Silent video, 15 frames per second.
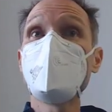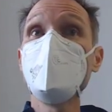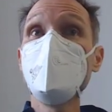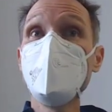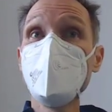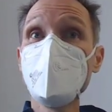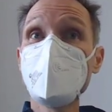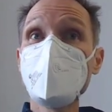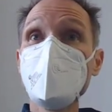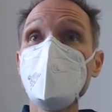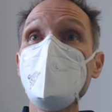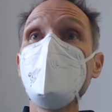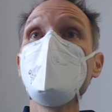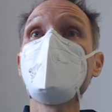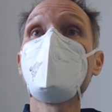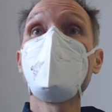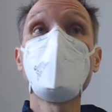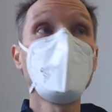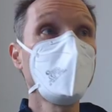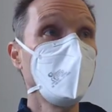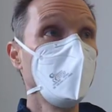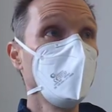the user in the
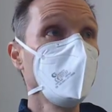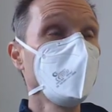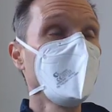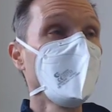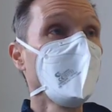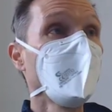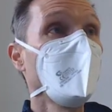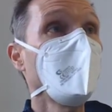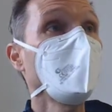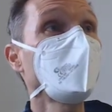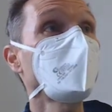form and